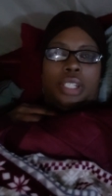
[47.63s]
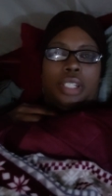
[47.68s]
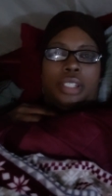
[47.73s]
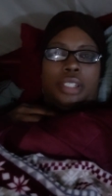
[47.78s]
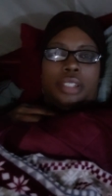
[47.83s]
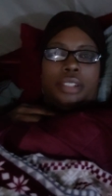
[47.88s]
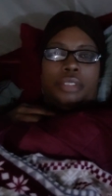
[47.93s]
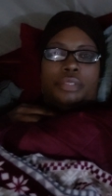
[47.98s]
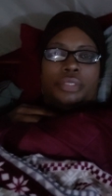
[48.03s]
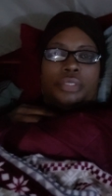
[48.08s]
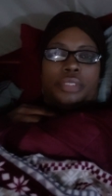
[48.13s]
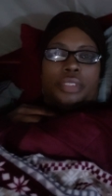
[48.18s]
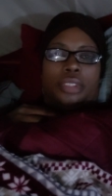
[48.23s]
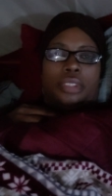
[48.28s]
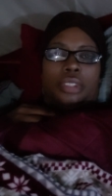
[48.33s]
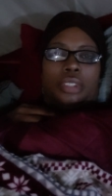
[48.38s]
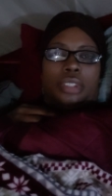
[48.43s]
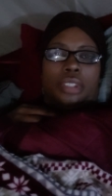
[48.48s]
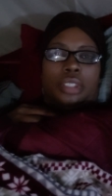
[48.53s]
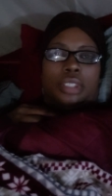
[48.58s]
uh,
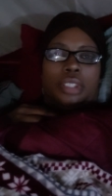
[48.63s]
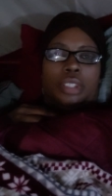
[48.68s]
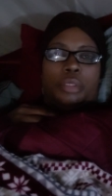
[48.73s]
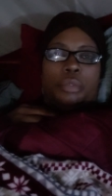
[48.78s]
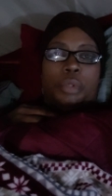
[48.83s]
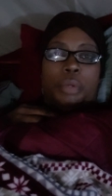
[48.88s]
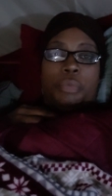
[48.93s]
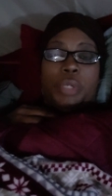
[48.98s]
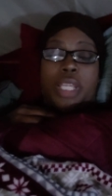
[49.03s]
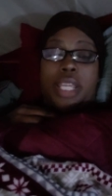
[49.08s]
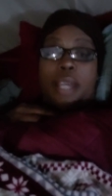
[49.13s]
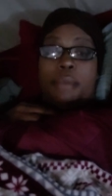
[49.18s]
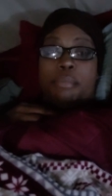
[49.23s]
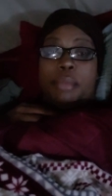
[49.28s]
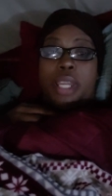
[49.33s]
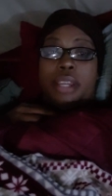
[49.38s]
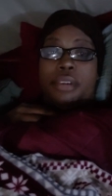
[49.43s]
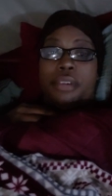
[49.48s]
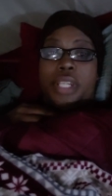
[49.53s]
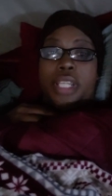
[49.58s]
when we got
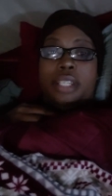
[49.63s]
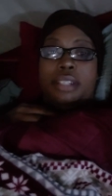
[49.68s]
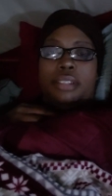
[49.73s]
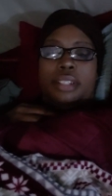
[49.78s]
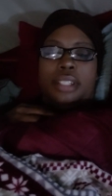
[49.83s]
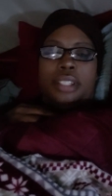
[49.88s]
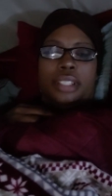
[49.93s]
married.